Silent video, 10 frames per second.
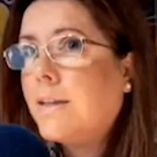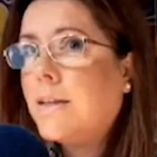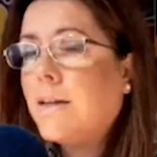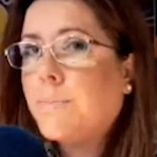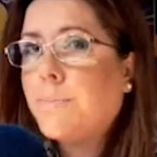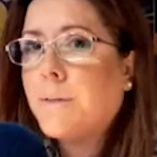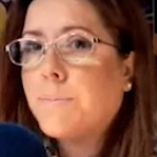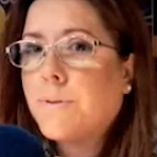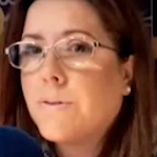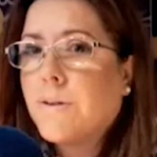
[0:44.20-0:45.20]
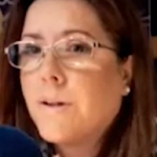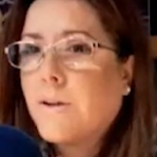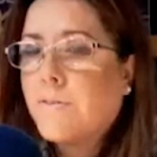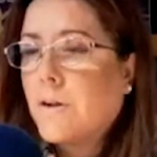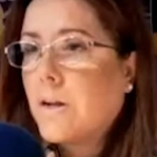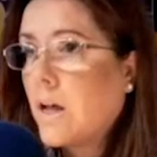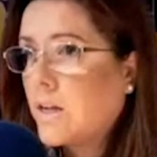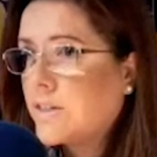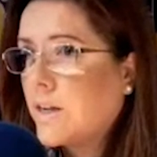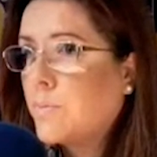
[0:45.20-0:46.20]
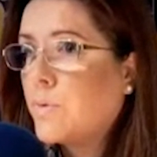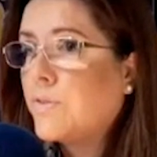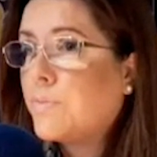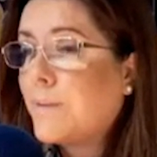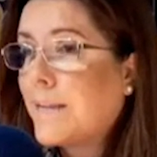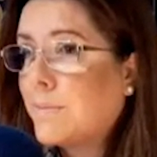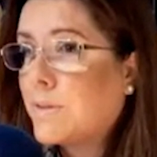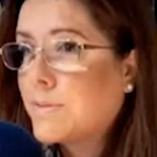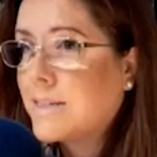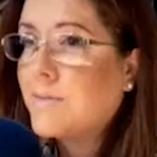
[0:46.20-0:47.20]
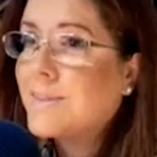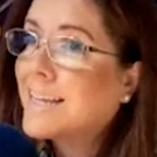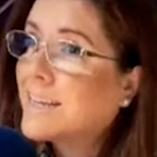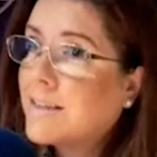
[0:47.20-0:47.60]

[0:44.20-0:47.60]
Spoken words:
I think a lot of people for a long time would have blamed themselves,